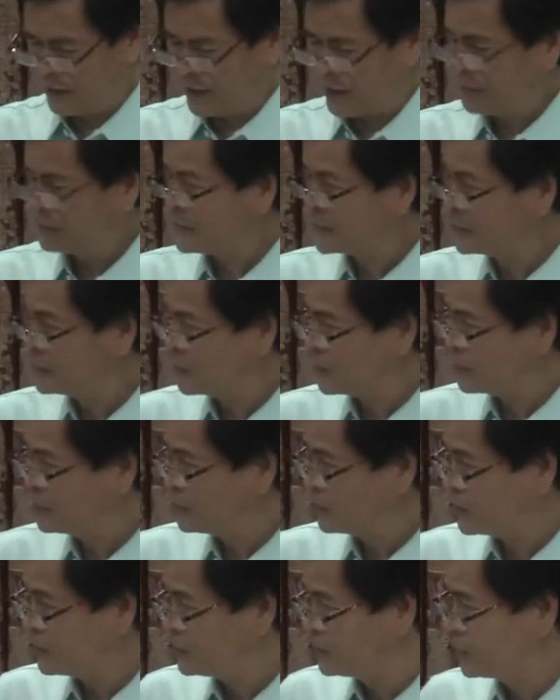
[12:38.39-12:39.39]
I have a joy,
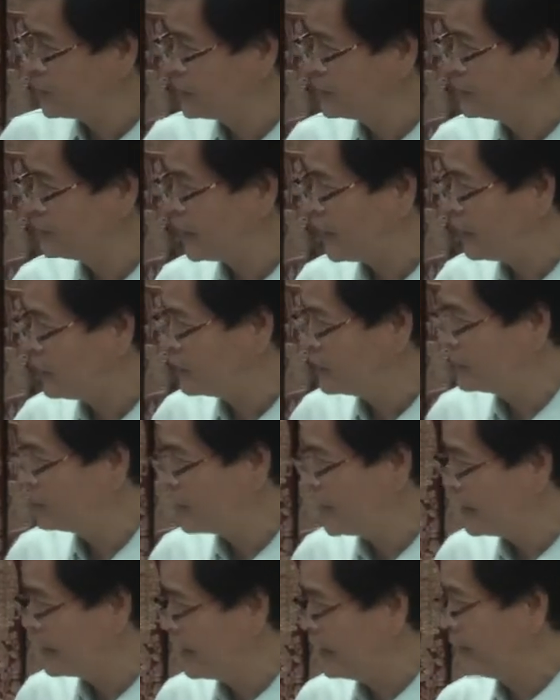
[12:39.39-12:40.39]
joy, joy down in
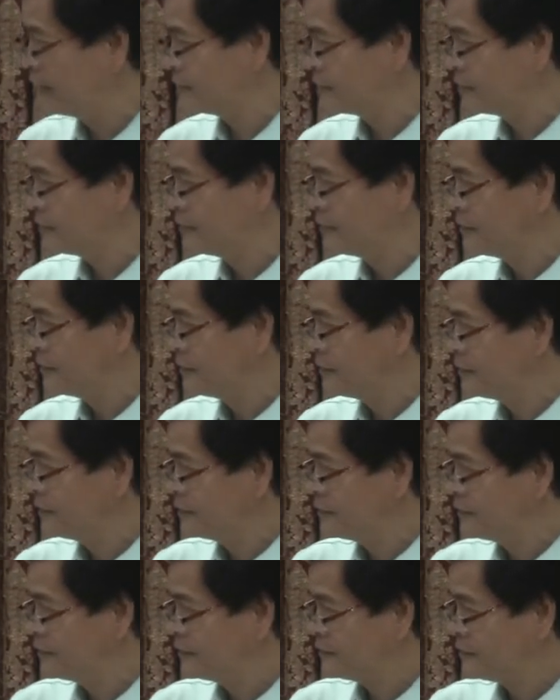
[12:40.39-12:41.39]
my heart?
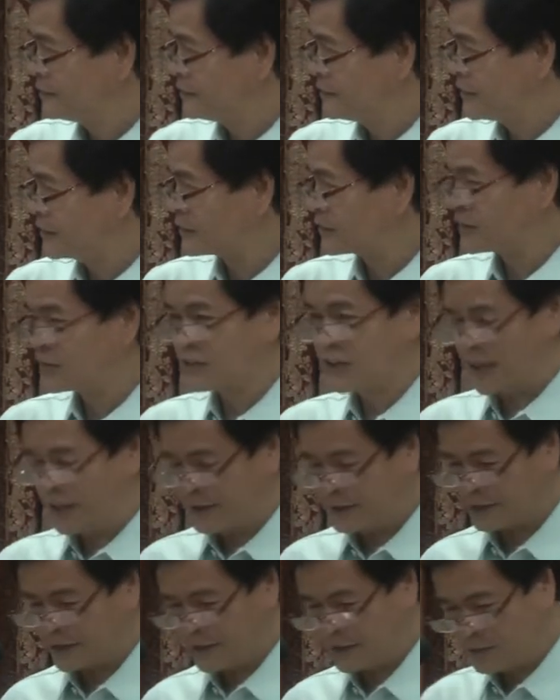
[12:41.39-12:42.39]
As a
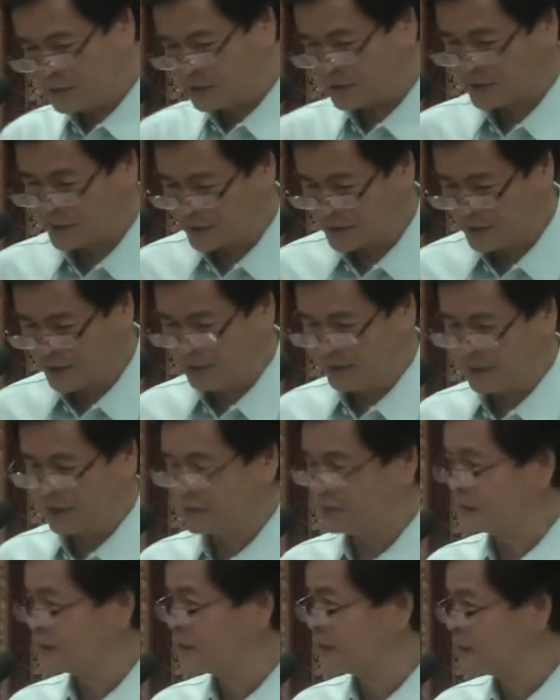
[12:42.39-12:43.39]
child, I used to sing
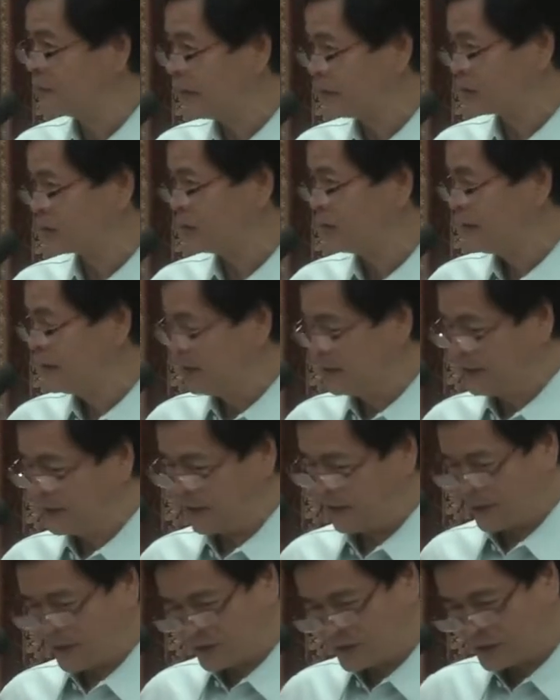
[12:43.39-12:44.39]
that very much,
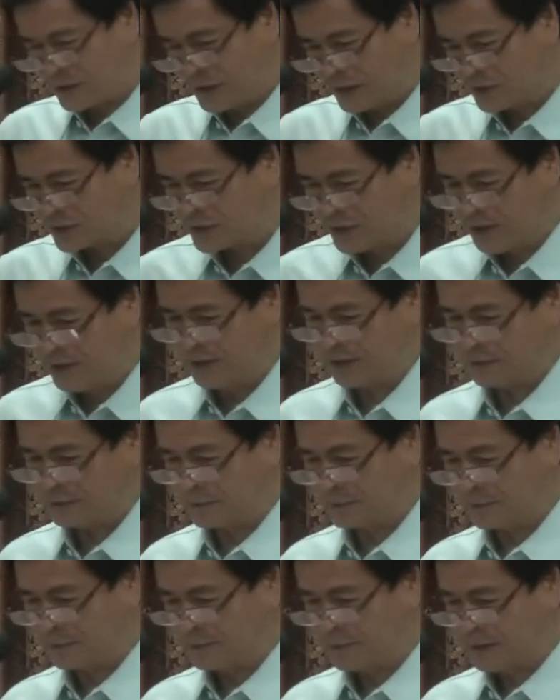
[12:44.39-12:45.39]
and I still sing it.
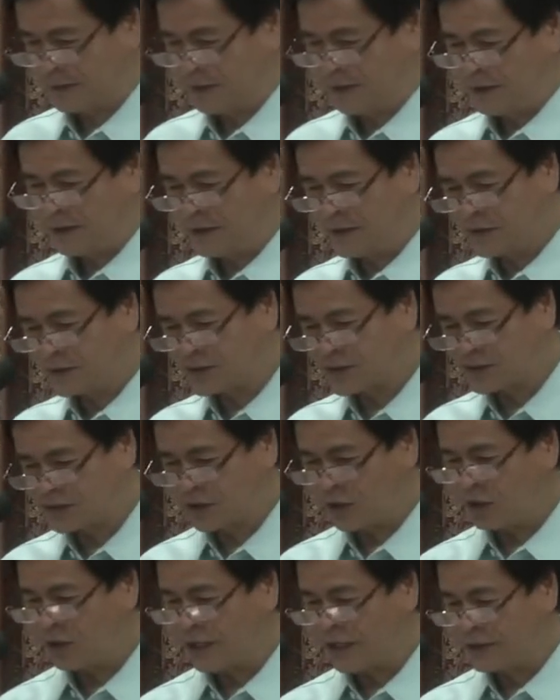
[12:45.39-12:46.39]
It is a
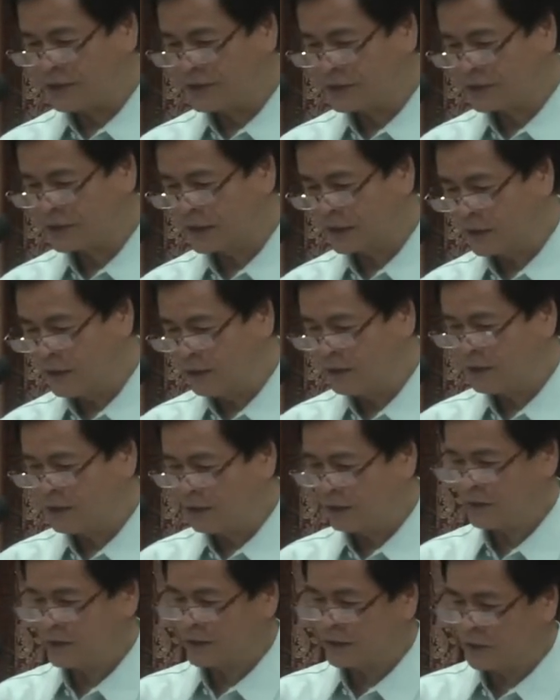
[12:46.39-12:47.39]
song I heard long,
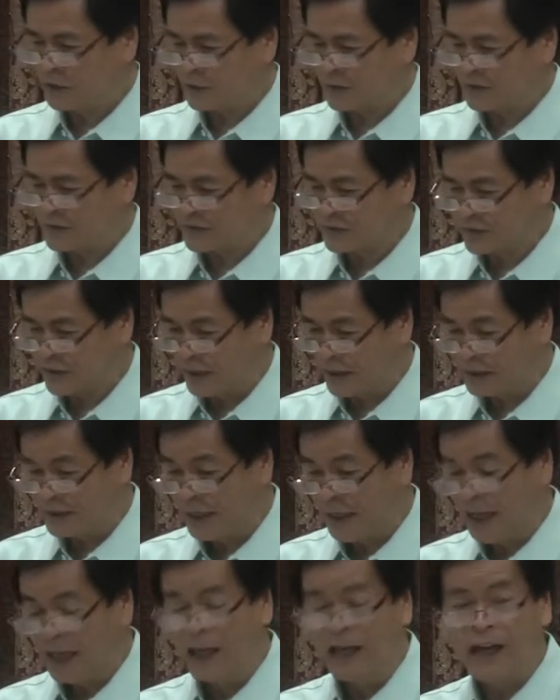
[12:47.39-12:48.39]
long ago as a
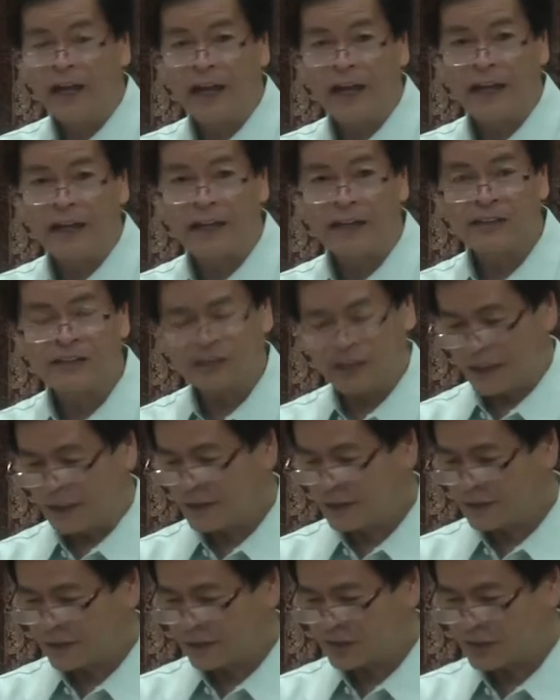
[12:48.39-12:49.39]
child, and I
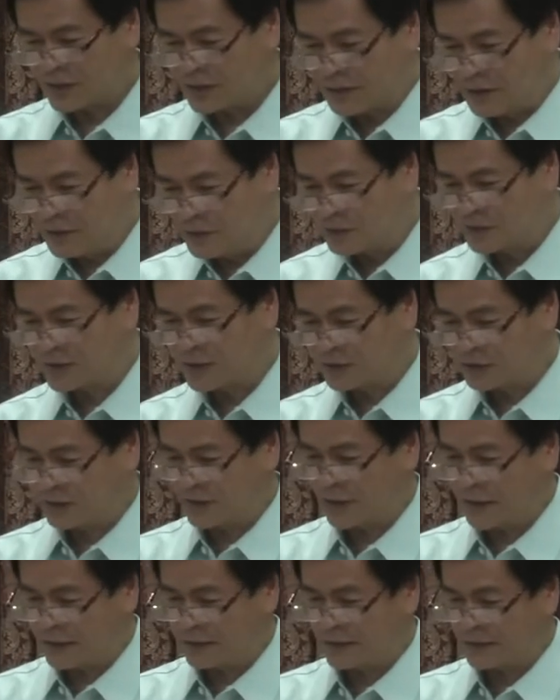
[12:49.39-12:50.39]
sang it as an innocent
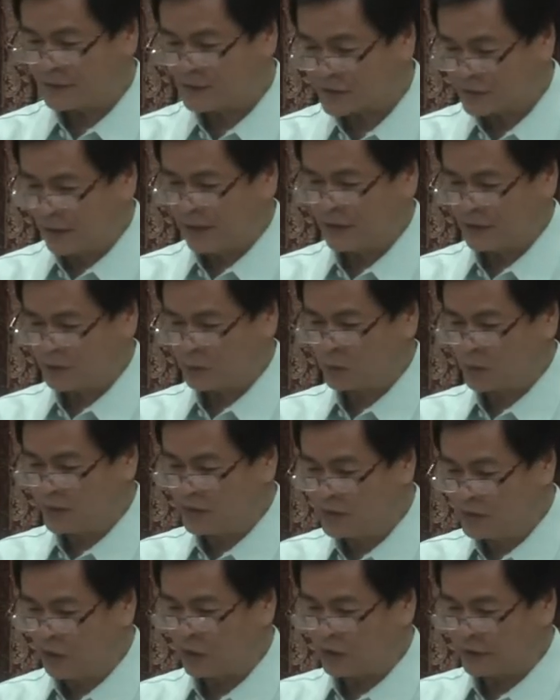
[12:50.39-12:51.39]
child and sang it
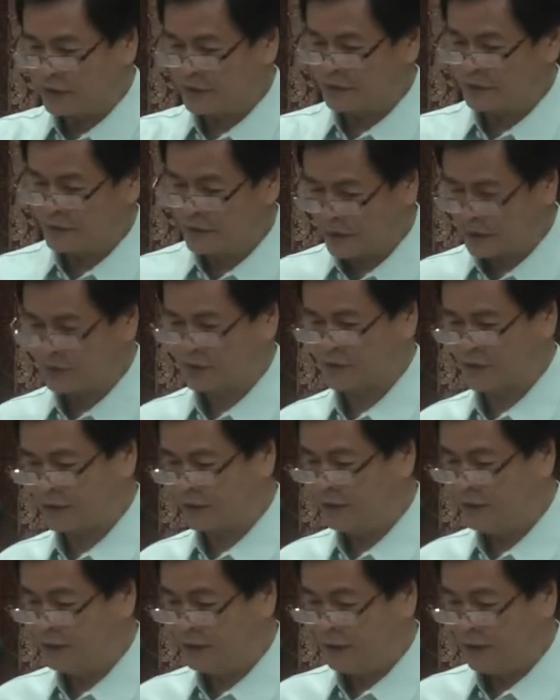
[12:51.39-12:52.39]
with joy and
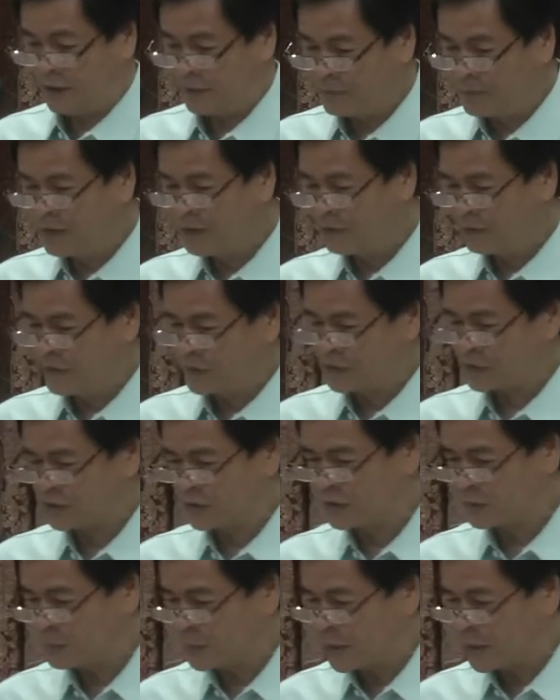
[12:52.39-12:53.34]
gusto, oblivious to the